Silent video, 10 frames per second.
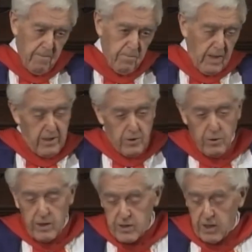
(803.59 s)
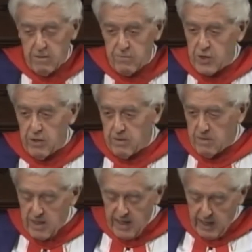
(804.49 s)
and in doing so have shown
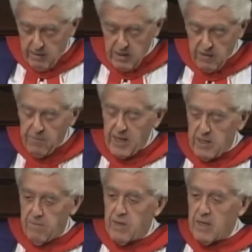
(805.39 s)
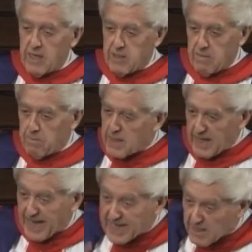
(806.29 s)
how ineffective it can
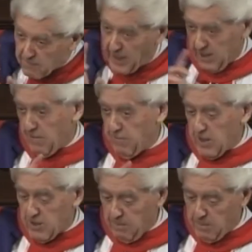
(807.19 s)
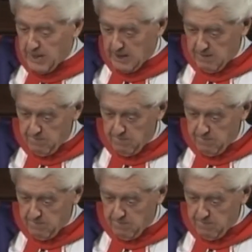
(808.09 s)
be.